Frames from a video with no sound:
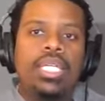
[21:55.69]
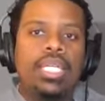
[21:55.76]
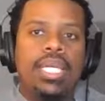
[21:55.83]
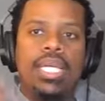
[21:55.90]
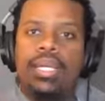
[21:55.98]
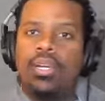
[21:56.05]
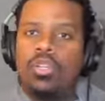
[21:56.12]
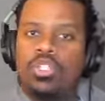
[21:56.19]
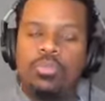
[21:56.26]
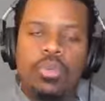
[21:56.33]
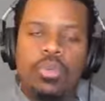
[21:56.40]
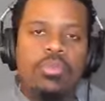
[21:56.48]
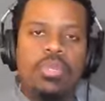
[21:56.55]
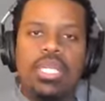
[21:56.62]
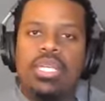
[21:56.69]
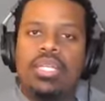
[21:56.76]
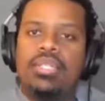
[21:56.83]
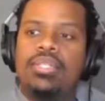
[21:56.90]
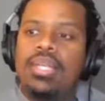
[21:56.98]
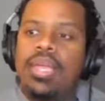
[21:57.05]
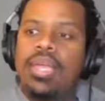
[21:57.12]
head coaches bring me in
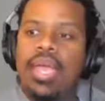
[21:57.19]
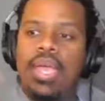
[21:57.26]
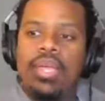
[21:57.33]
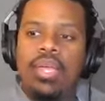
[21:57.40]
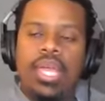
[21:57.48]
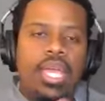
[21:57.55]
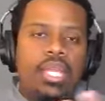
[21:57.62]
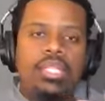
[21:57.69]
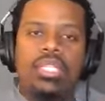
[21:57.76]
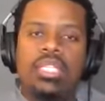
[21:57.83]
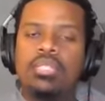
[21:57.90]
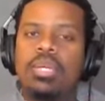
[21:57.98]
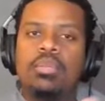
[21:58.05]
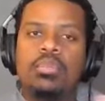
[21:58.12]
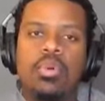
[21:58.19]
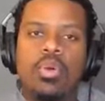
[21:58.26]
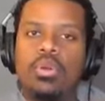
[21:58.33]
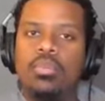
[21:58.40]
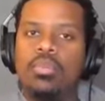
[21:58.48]
and say, hey, Ed, tell us about the program.